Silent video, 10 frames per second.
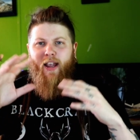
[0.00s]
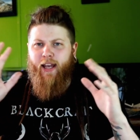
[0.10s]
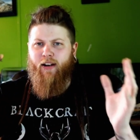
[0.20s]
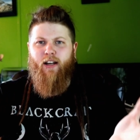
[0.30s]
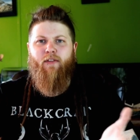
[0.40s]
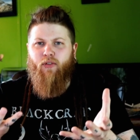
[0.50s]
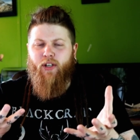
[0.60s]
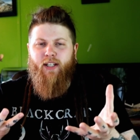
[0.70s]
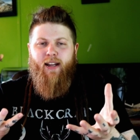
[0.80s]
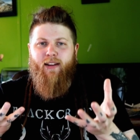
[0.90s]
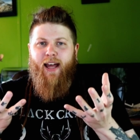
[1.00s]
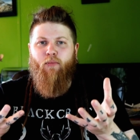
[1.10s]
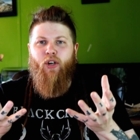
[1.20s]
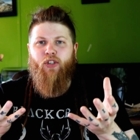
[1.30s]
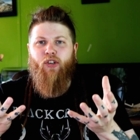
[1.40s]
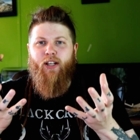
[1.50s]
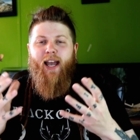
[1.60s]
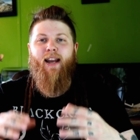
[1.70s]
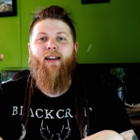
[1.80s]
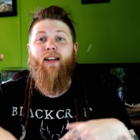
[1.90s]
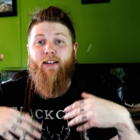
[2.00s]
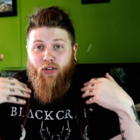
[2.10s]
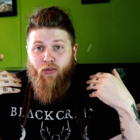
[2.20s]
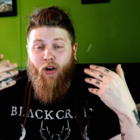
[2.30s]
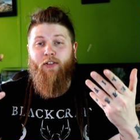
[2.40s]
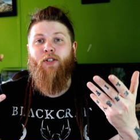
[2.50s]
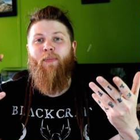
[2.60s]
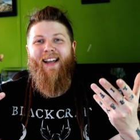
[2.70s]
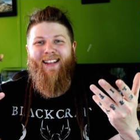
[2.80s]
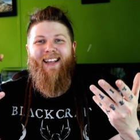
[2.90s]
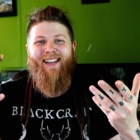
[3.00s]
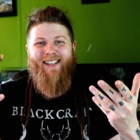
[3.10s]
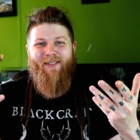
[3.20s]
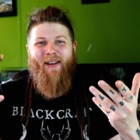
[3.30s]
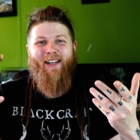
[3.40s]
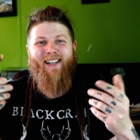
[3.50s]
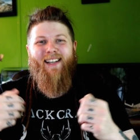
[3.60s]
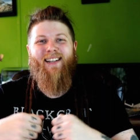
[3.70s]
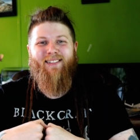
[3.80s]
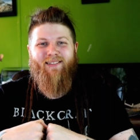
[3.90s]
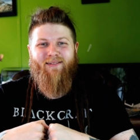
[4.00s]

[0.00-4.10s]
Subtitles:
it enough to retain that moisture again and then to spike the humidity.